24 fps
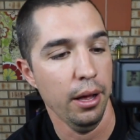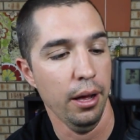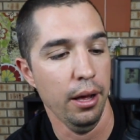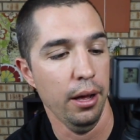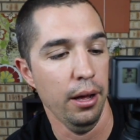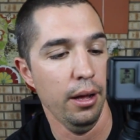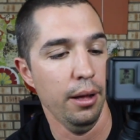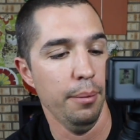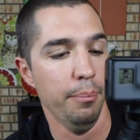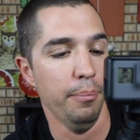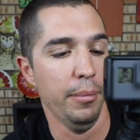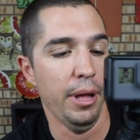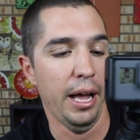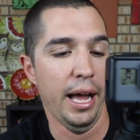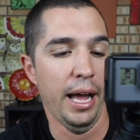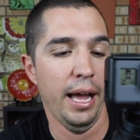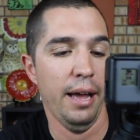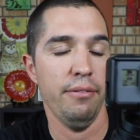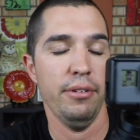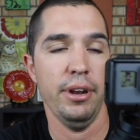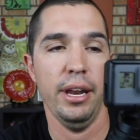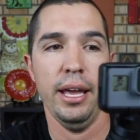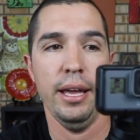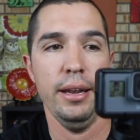I
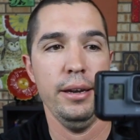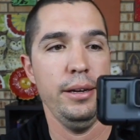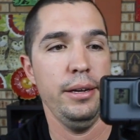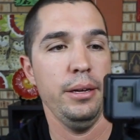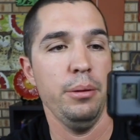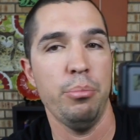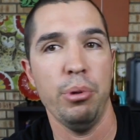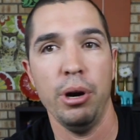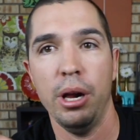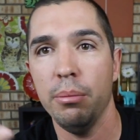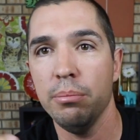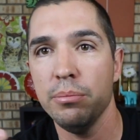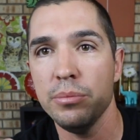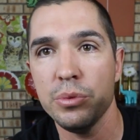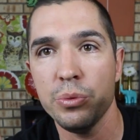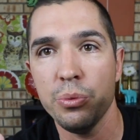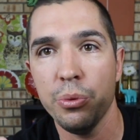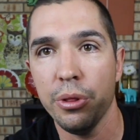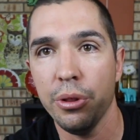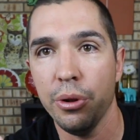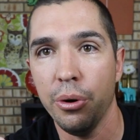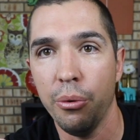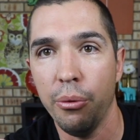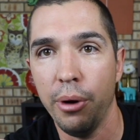haven't had any
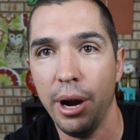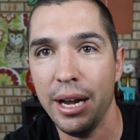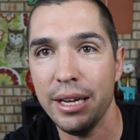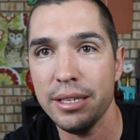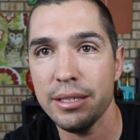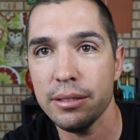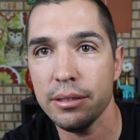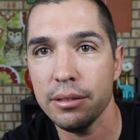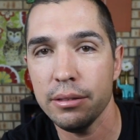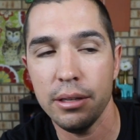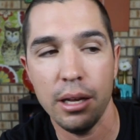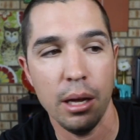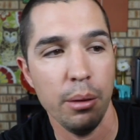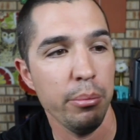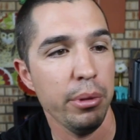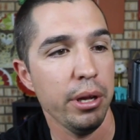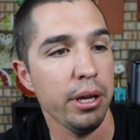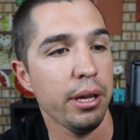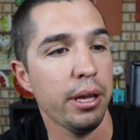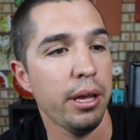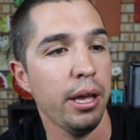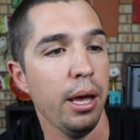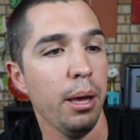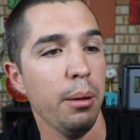problems with the horizon not
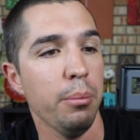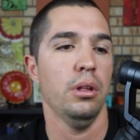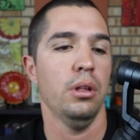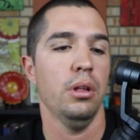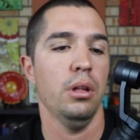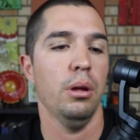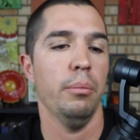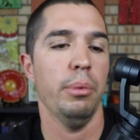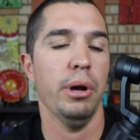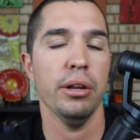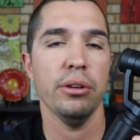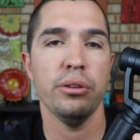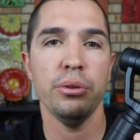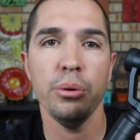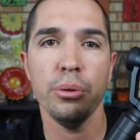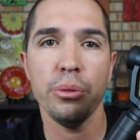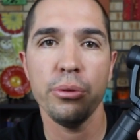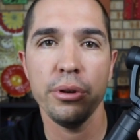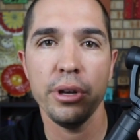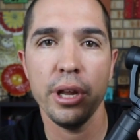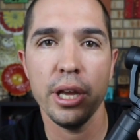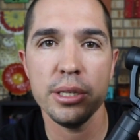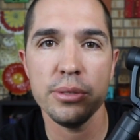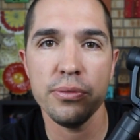being kept. About 2 or
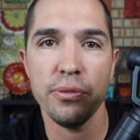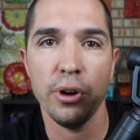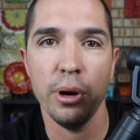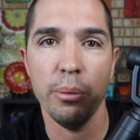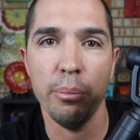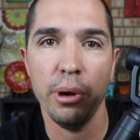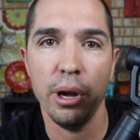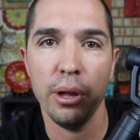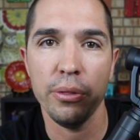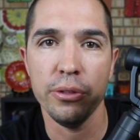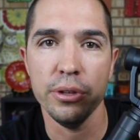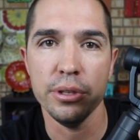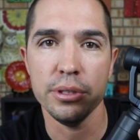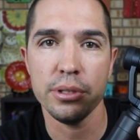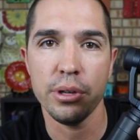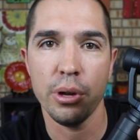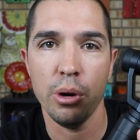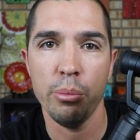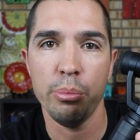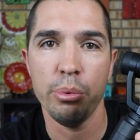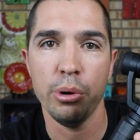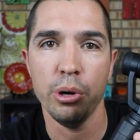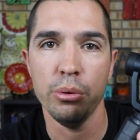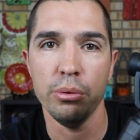3 days before I bought this,
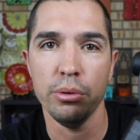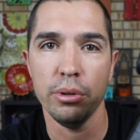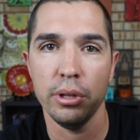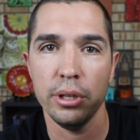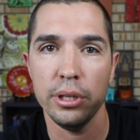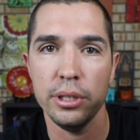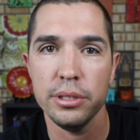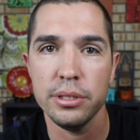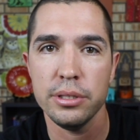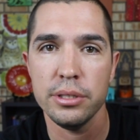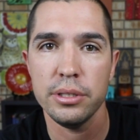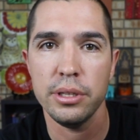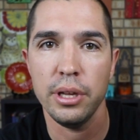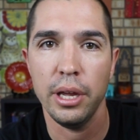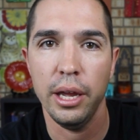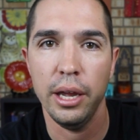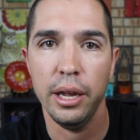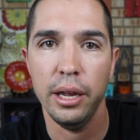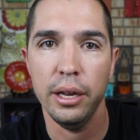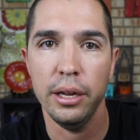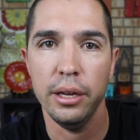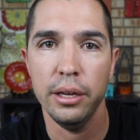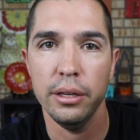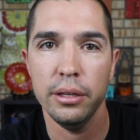GoPro released
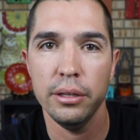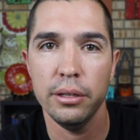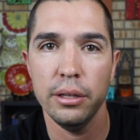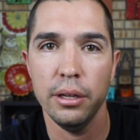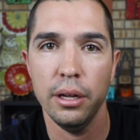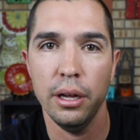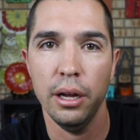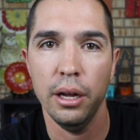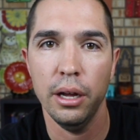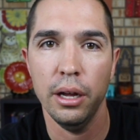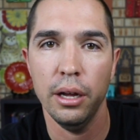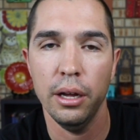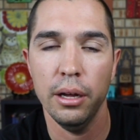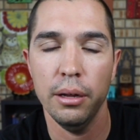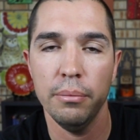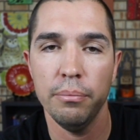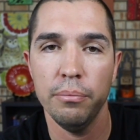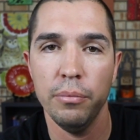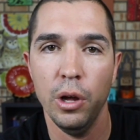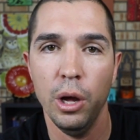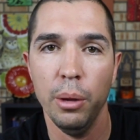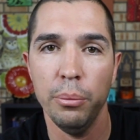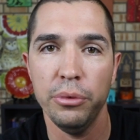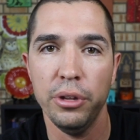a
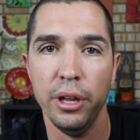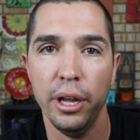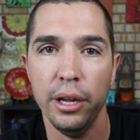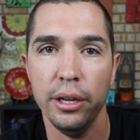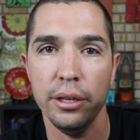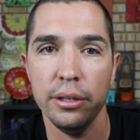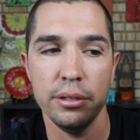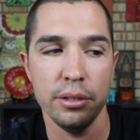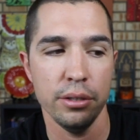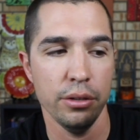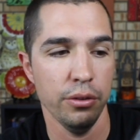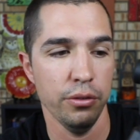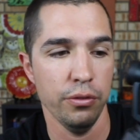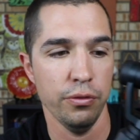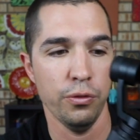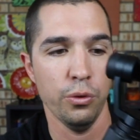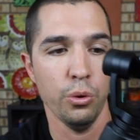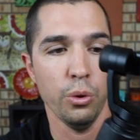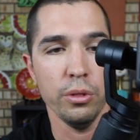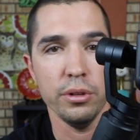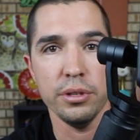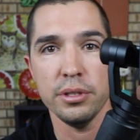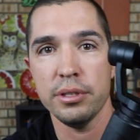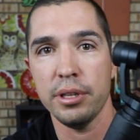update
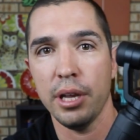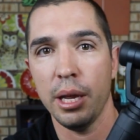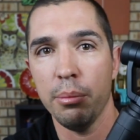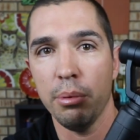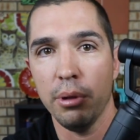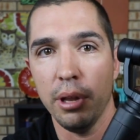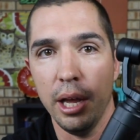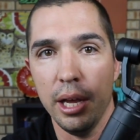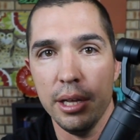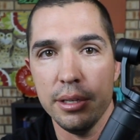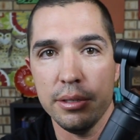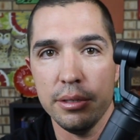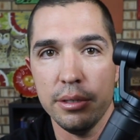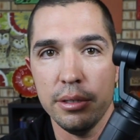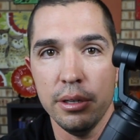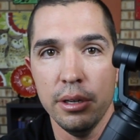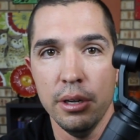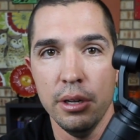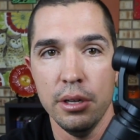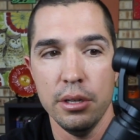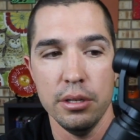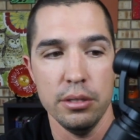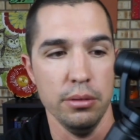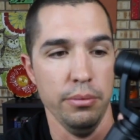for the stabilizer.
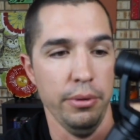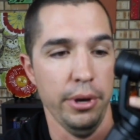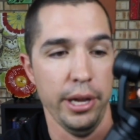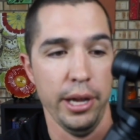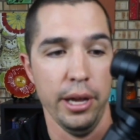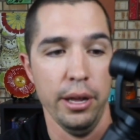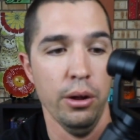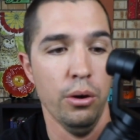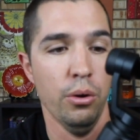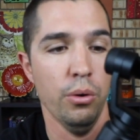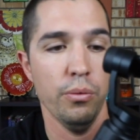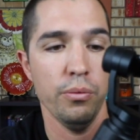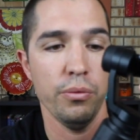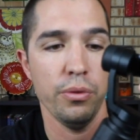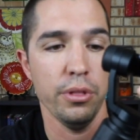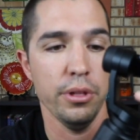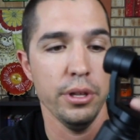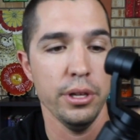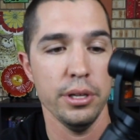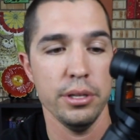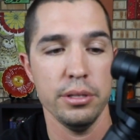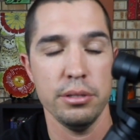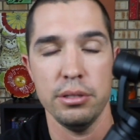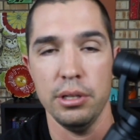So when I got home for
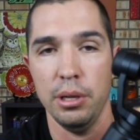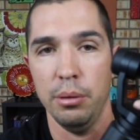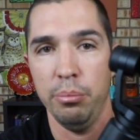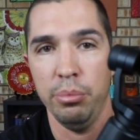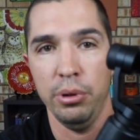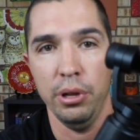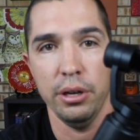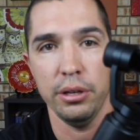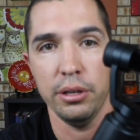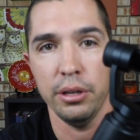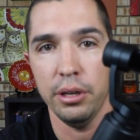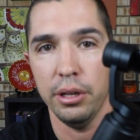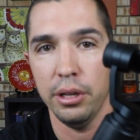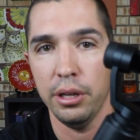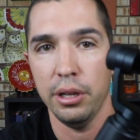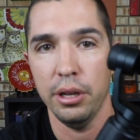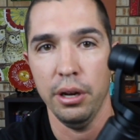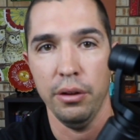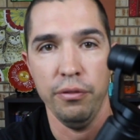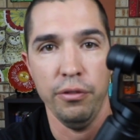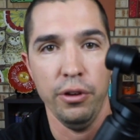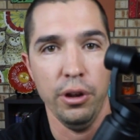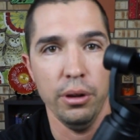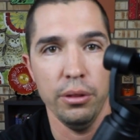this, I plugged it in,
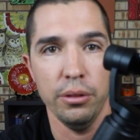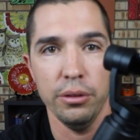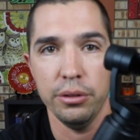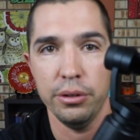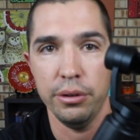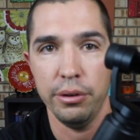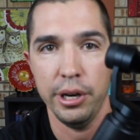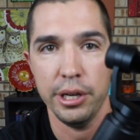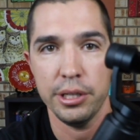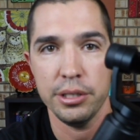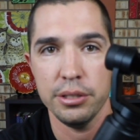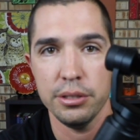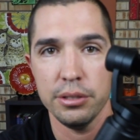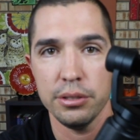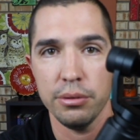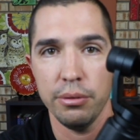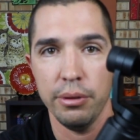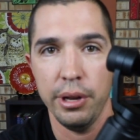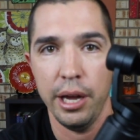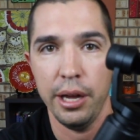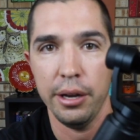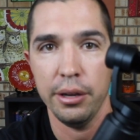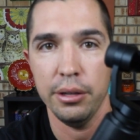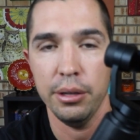I followed the directions
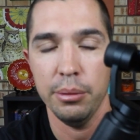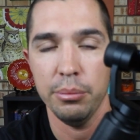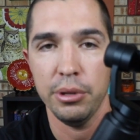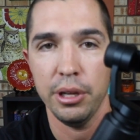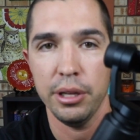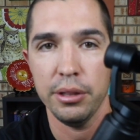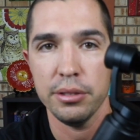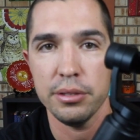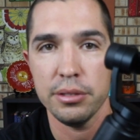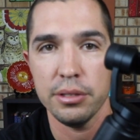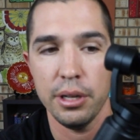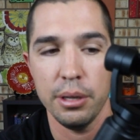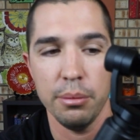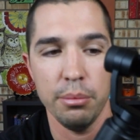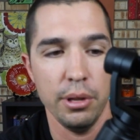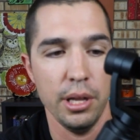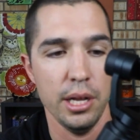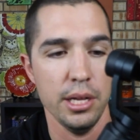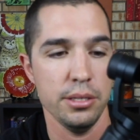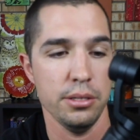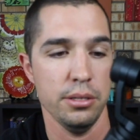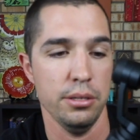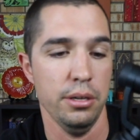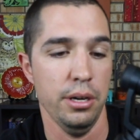on how to update the
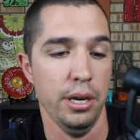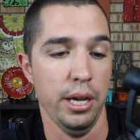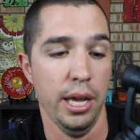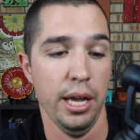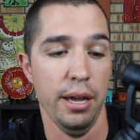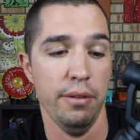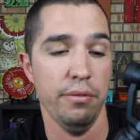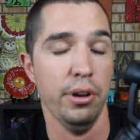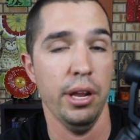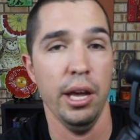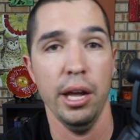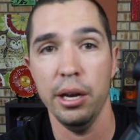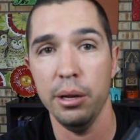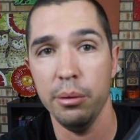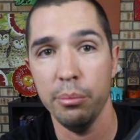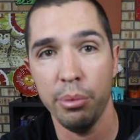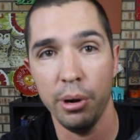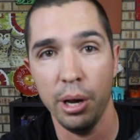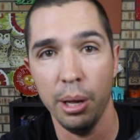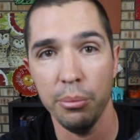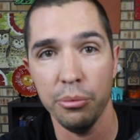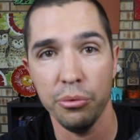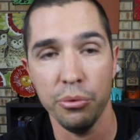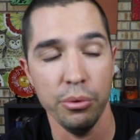stabilizer, and I haven't had any
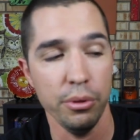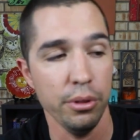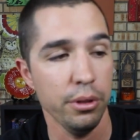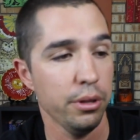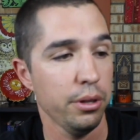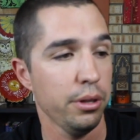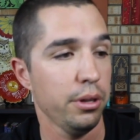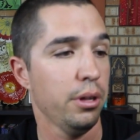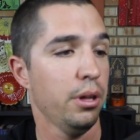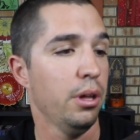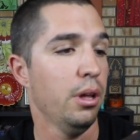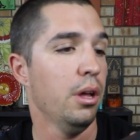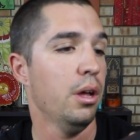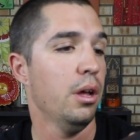problems with it.